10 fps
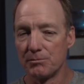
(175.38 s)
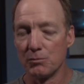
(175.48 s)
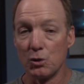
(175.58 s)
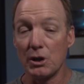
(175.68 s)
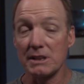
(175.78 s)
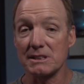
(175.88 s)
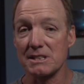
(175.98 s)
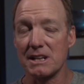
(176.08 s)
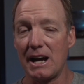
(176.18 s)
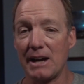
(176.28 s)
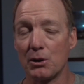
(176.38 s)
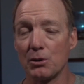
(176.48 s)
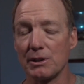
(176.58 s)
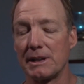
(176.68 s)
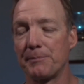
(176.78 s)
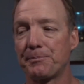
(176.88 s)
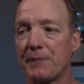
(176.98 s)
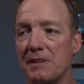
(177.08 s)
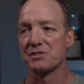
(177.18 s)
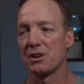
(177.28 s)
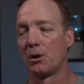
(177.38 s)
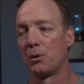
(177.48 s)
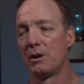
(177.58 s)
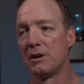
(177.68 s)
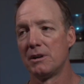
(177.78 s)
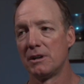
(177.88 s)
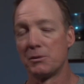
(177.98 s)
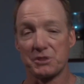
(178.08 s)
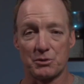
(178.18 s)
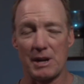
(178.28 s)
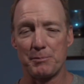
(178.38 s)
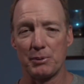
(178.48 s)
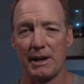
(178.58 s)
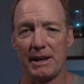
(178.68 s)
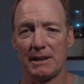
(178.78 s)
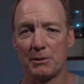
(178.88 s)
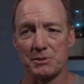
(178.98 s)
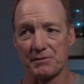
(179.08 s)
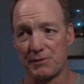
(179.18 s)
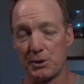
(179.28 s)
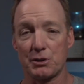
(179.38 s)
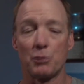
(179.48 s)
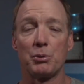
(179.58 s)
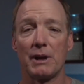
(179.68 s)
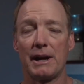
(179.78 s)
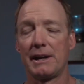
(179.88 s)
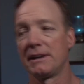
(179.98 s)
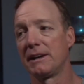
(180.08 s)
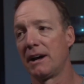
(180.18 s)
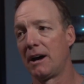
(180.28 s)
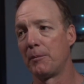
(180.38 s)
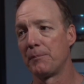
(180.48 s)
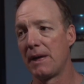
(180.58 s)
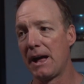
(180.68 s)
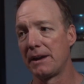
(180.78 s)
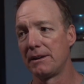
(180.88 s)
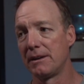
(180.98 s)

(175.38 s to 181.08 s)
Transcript: look at this guy early? And so it was a great play. It was a vertical play. Um, had